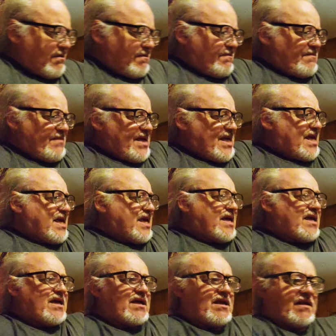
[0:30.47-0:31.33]

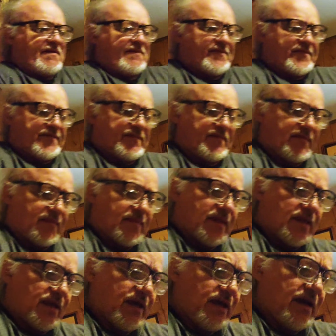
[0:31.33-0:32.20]
man.
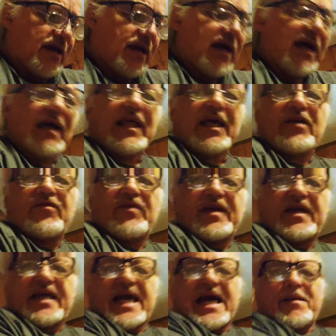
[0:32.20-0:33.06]
I like
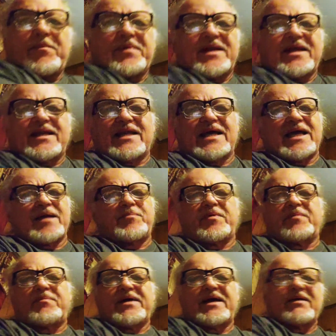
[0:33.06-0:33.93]
recapping at night,
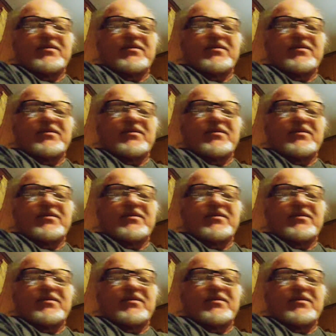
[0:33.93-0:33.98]
but by